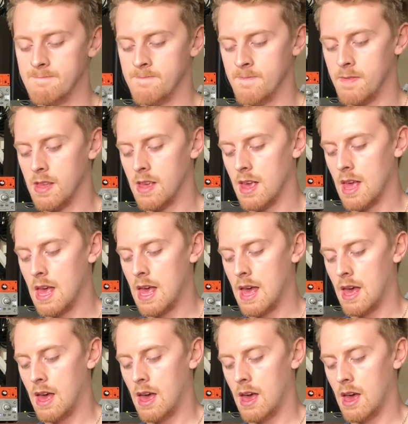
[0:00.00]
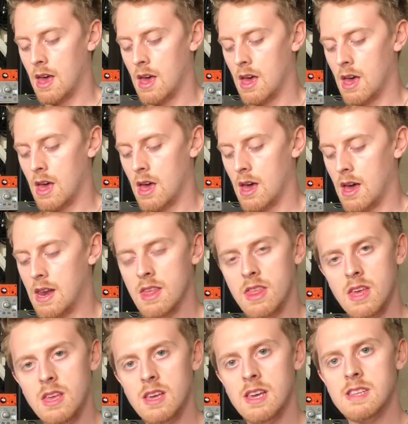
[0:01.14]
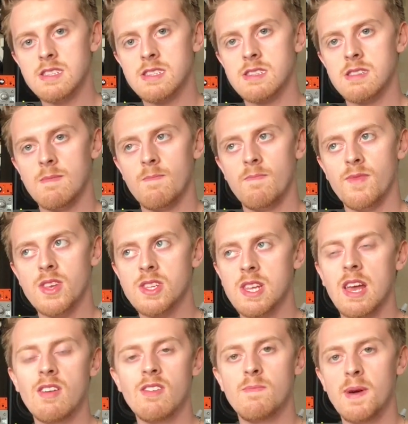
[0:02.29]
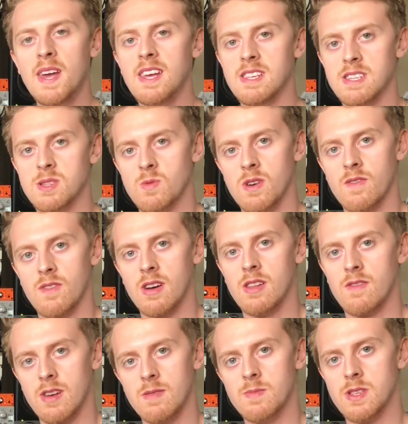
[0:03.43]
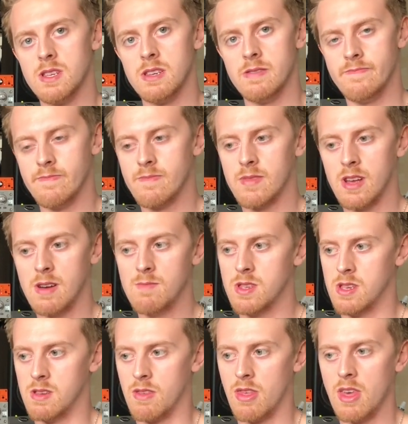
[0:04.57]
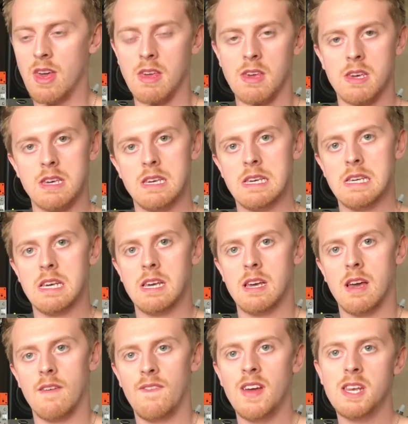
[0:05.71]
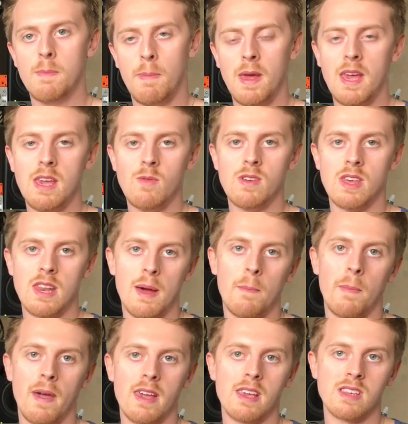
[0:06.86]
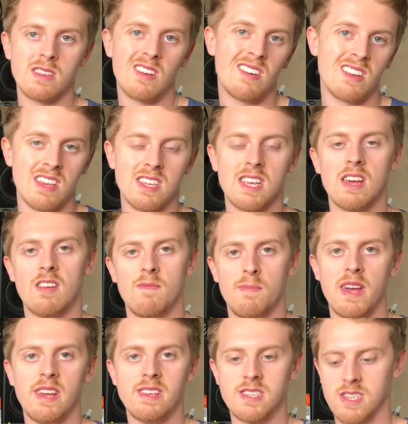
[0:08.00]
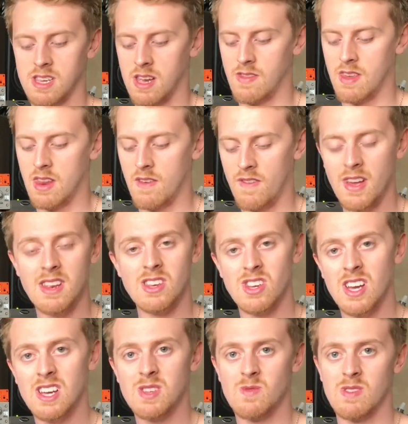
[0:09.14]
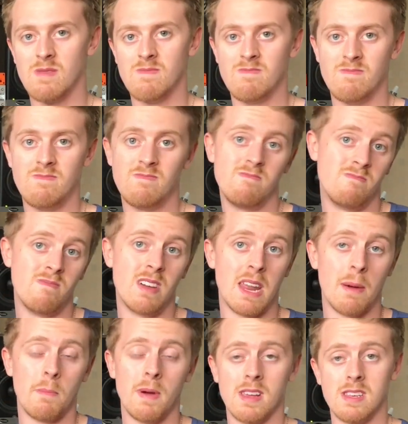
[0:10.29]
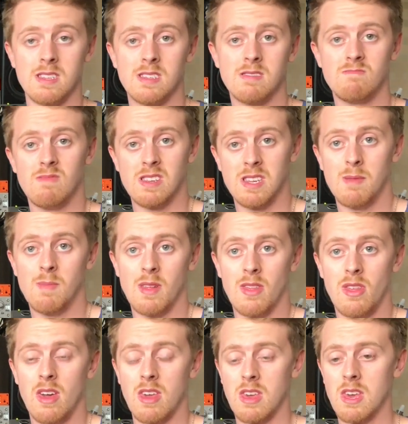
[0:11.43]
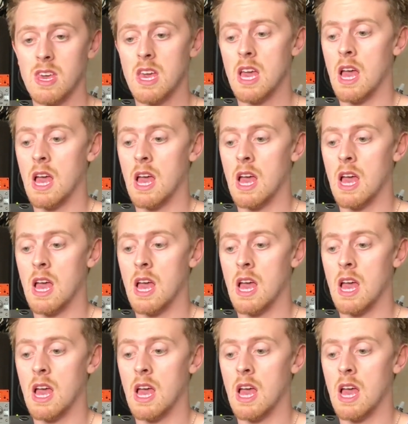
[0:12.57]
And I think it's the sound of bass is what I've kind of come to think. A Fender P with an Ampeg is kind of the sound of bass, and then a Fender Jazz with an Ampeg is a similar thing.